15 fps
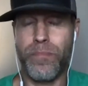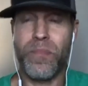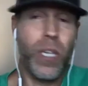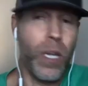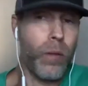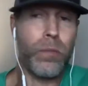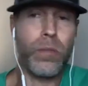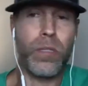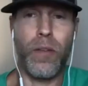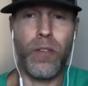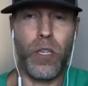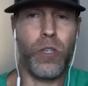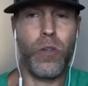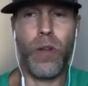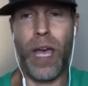you know
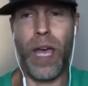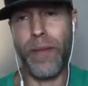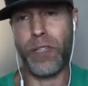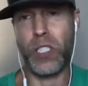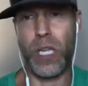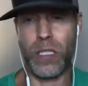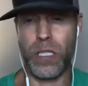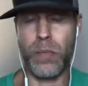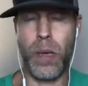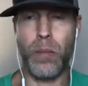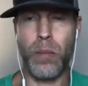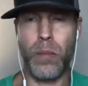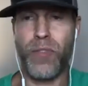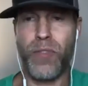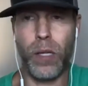you to have a chance to maybe
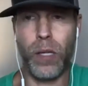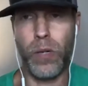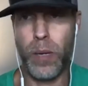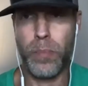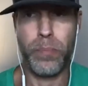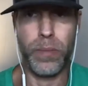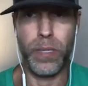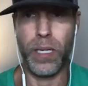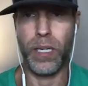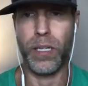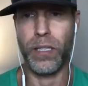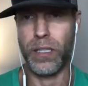follow up uh,